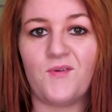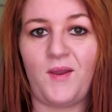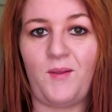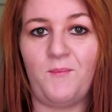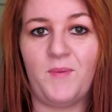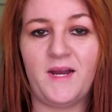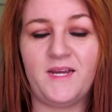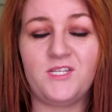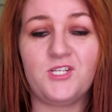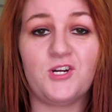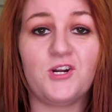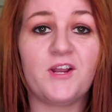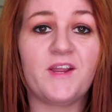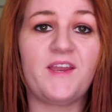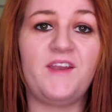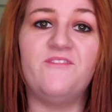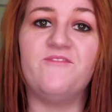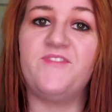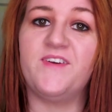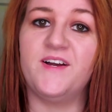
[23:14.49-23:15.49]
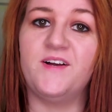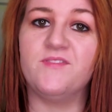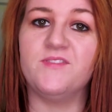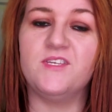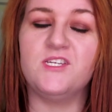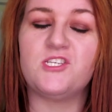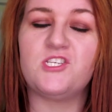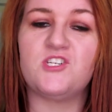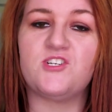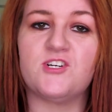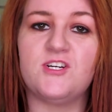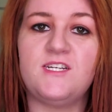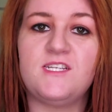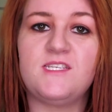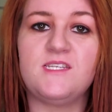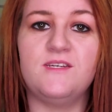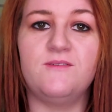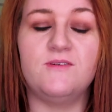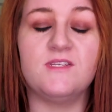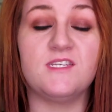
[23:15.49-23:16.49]
And by Target and found this
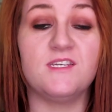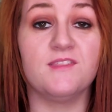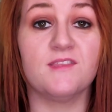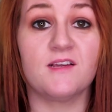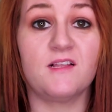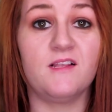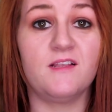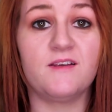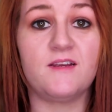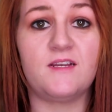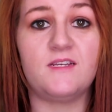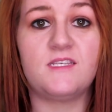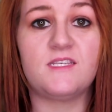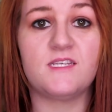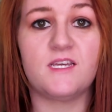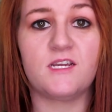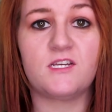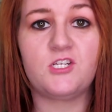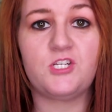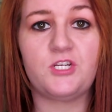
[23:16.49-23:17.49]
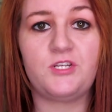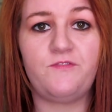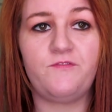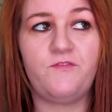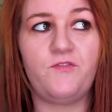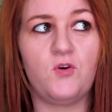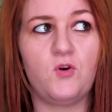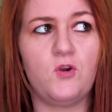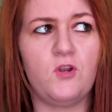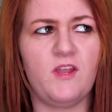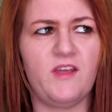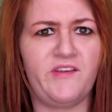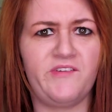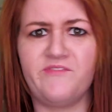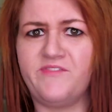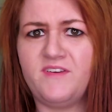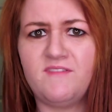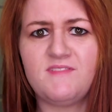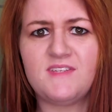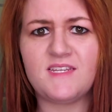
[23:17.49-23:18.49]
dress. It was in the clearance section for
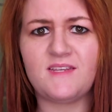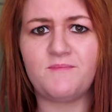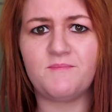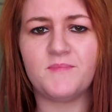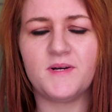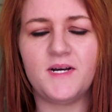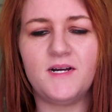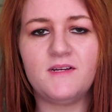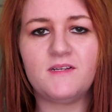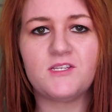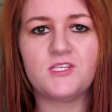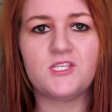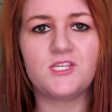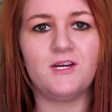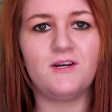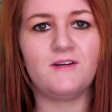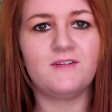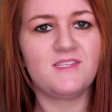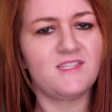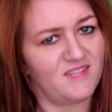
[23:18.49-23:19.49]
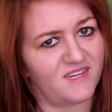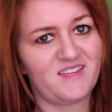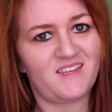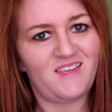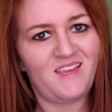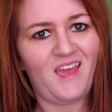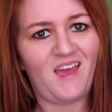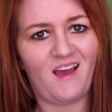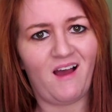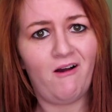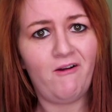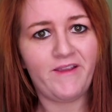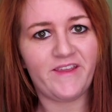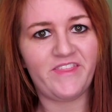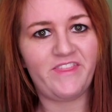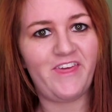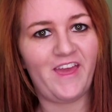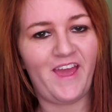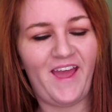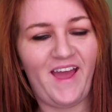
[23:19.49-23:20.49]
like 15 bucks, so I was like, yeah, I'll
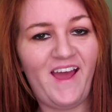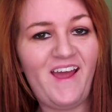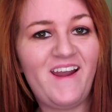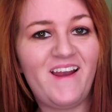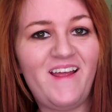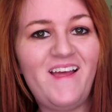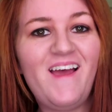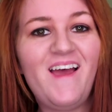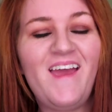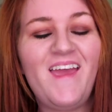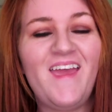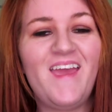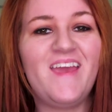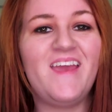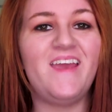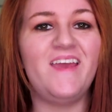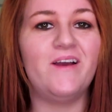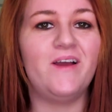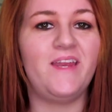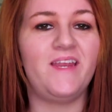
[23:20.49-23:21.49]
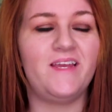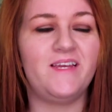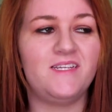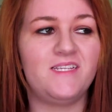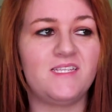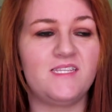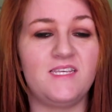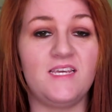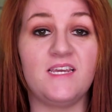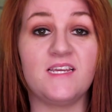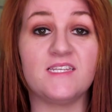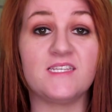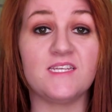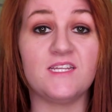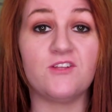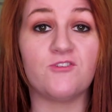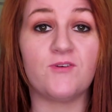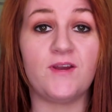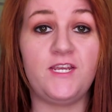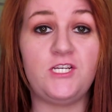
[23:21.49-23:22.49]
get that. It is the
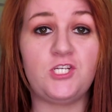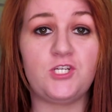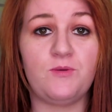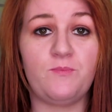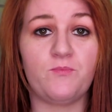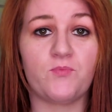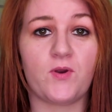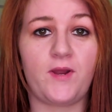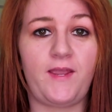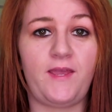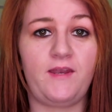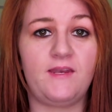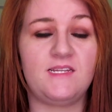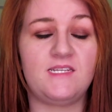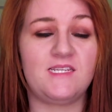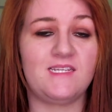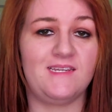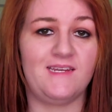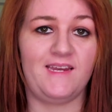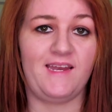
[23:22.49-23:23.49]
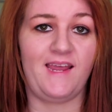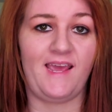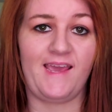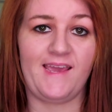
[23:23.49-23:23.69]
Exhilaration brand. It's in an